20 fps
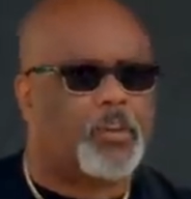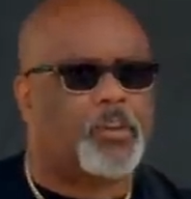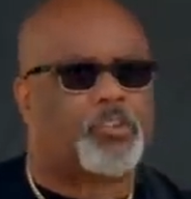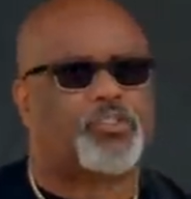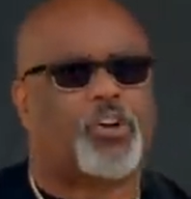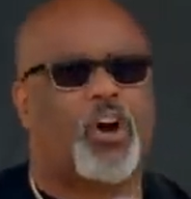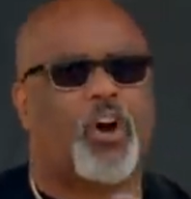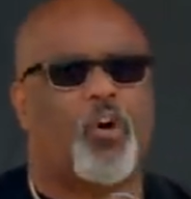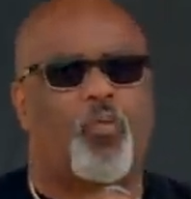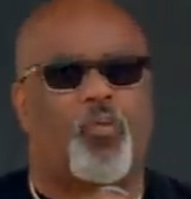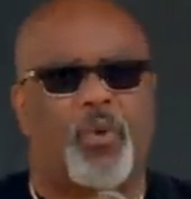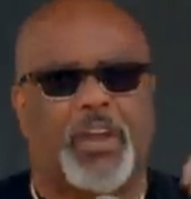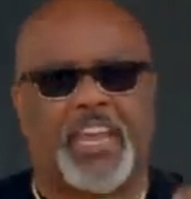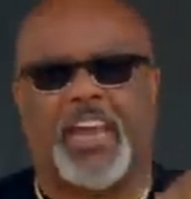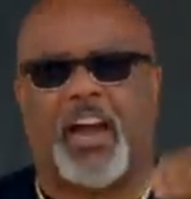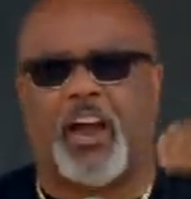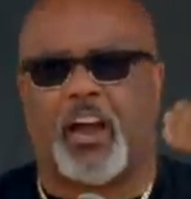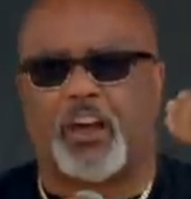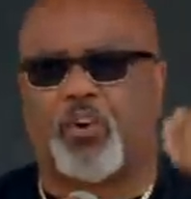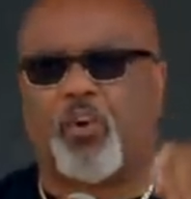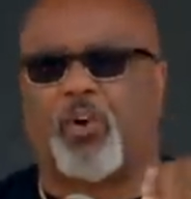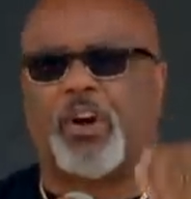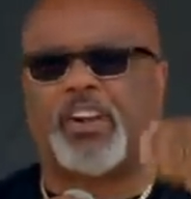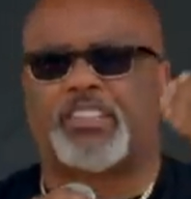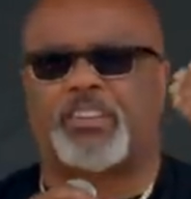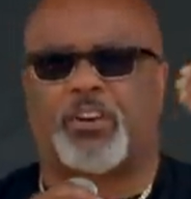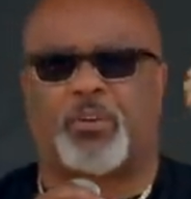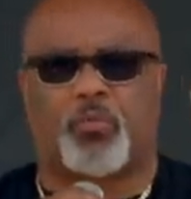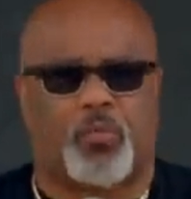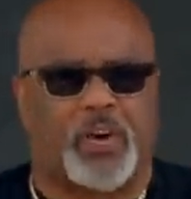So we are going
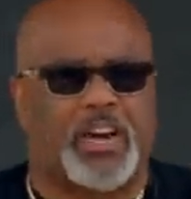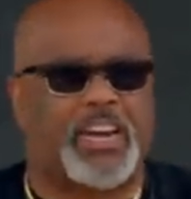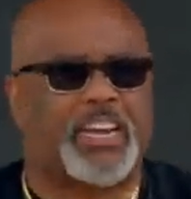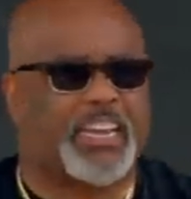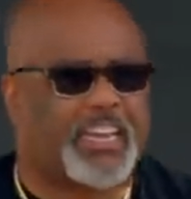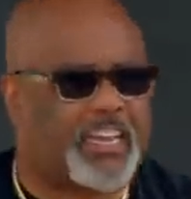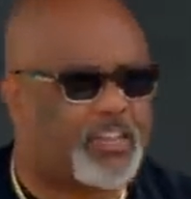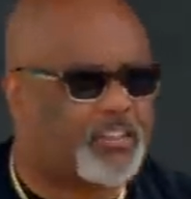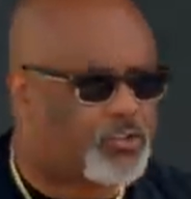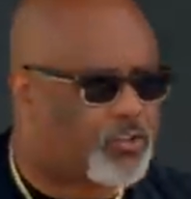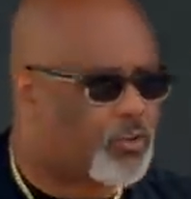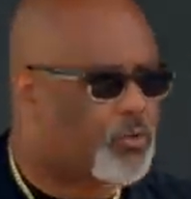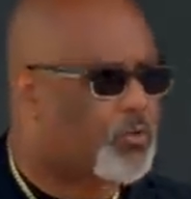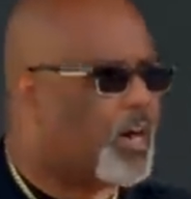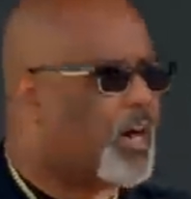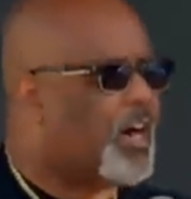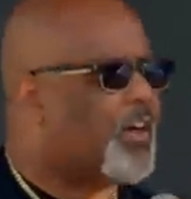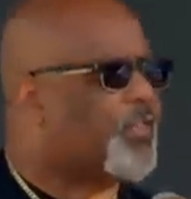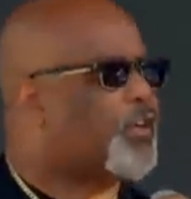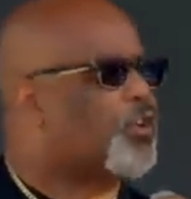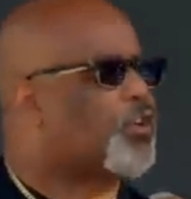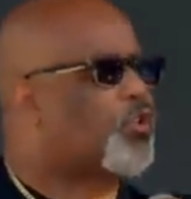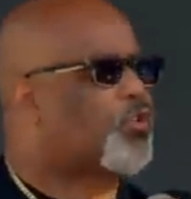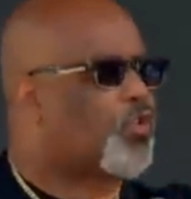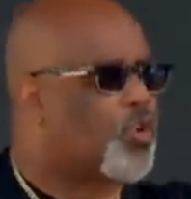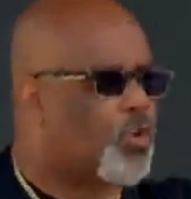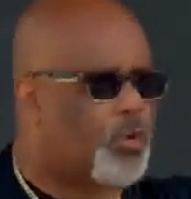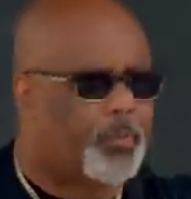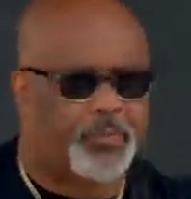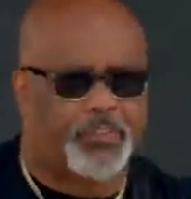to run into other
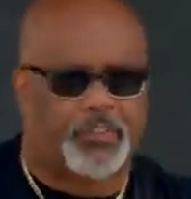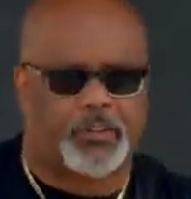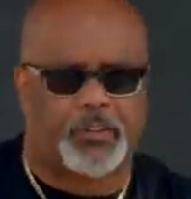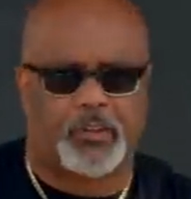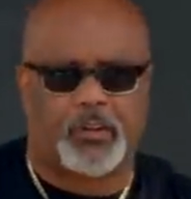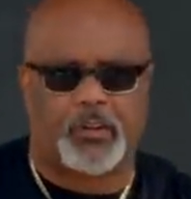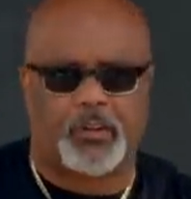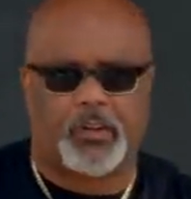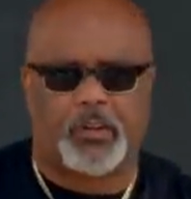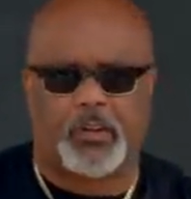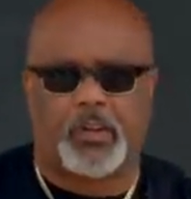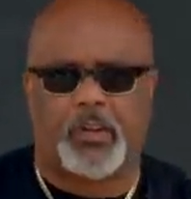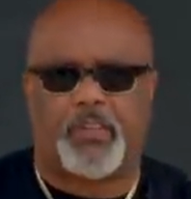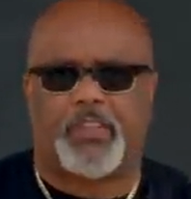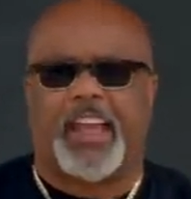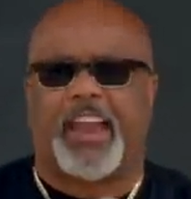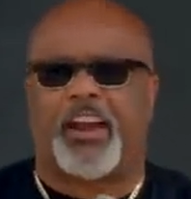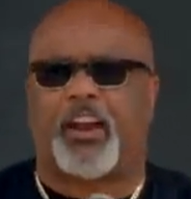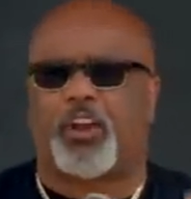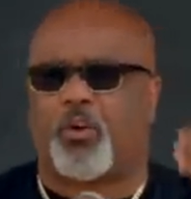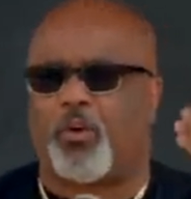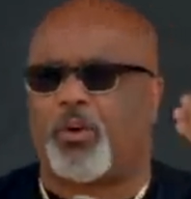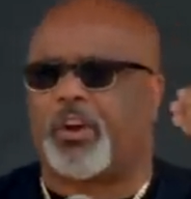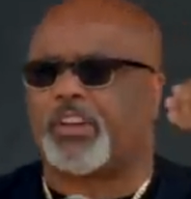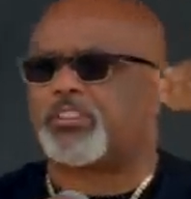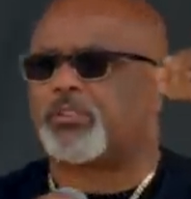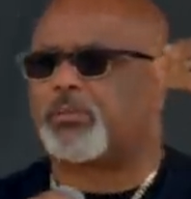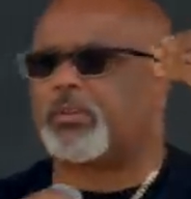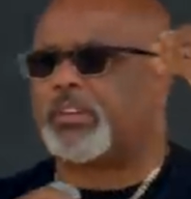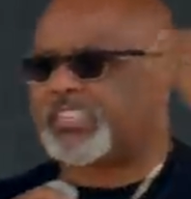groups that are
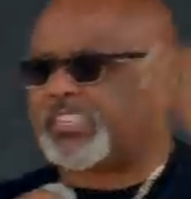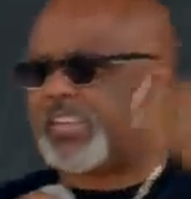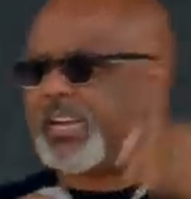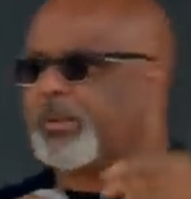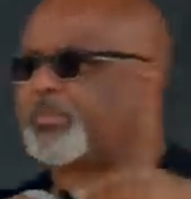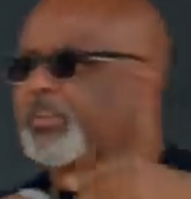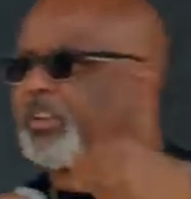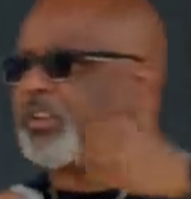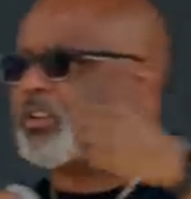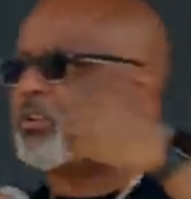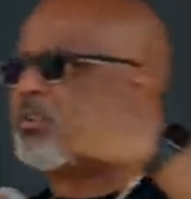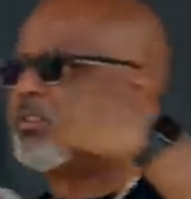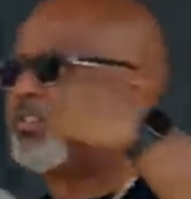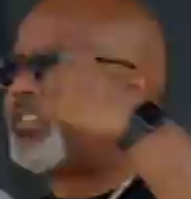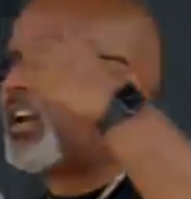going to attempt to use